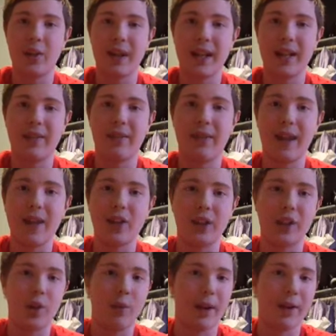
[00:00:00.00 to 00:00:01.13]
I guess eventually
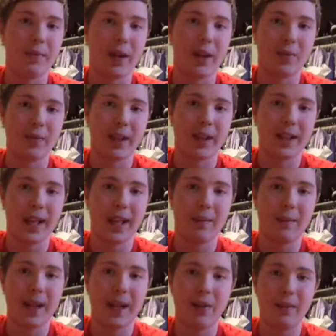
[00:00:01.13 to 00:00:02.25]
too much punishment can take him
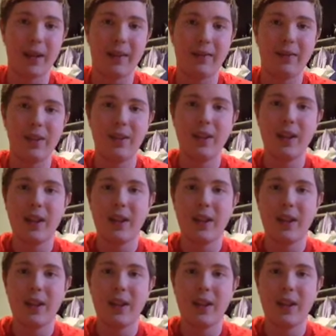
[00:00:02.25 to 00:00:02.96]
down, but I feel